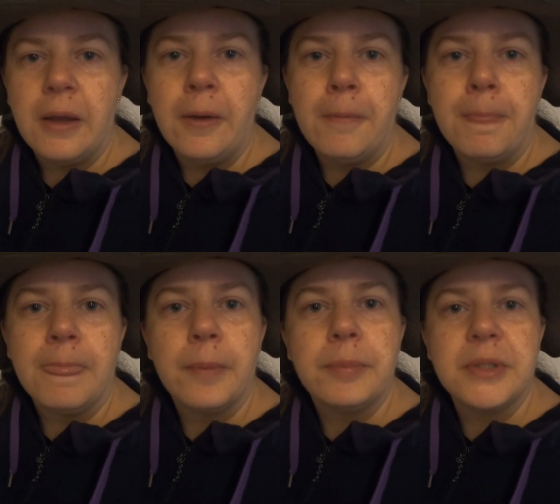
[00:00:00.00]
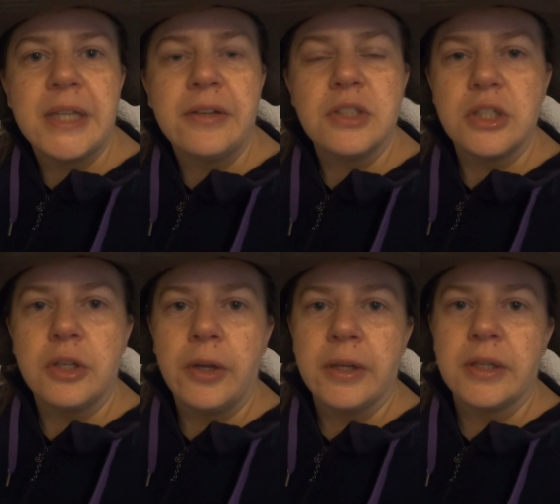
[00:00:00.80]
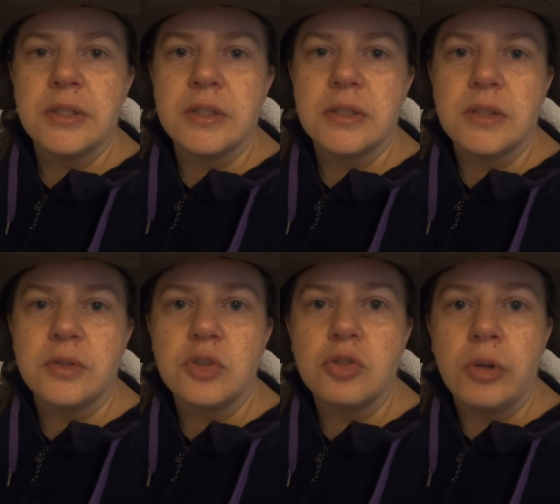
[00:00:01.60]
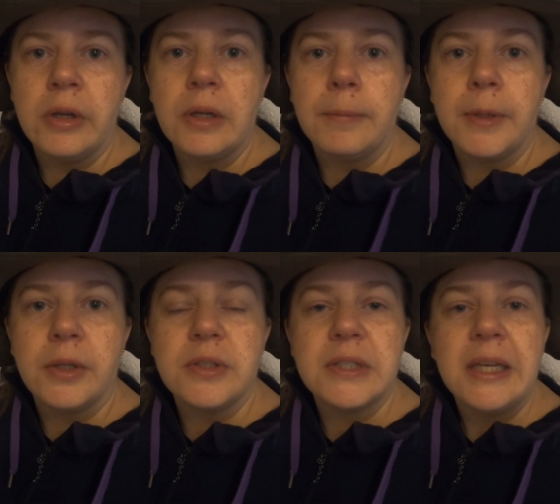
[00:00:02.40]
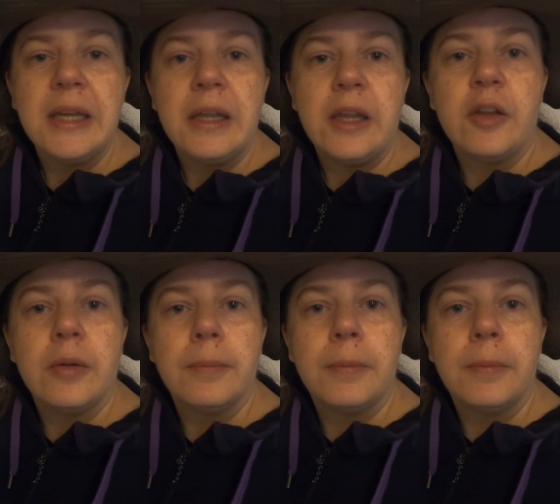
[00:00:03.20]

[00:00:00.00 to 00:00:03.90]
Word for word: um, potentially going into sunstroke because it,